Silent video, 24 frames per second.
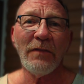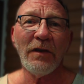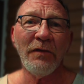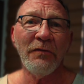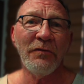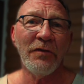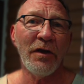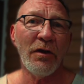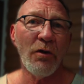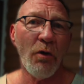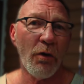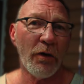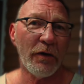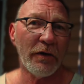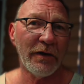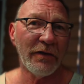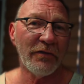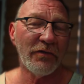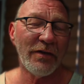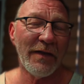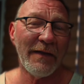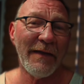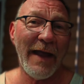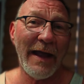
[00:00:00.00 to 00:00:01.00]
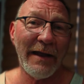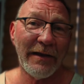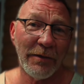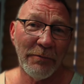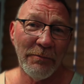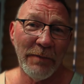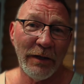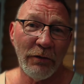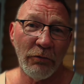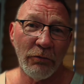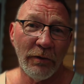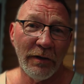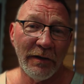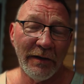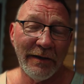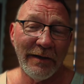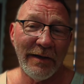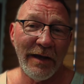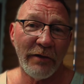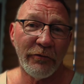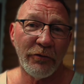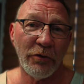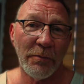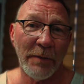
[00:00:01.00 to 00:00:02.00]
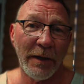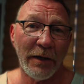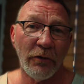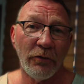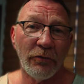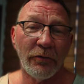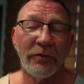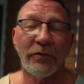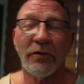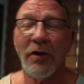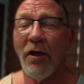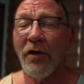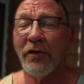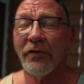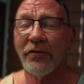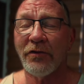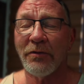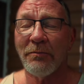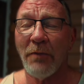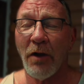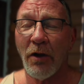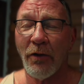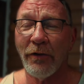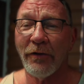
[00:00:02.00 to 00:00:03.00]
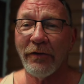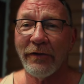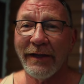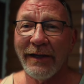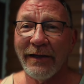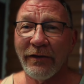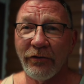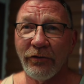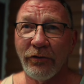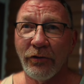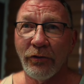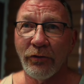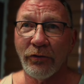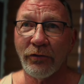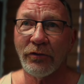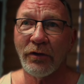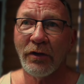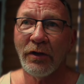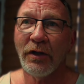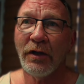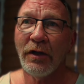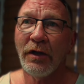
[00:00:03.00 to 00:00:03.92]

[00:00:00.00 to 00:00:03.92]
the organs. And that can be really detrimental and cause some heart issues.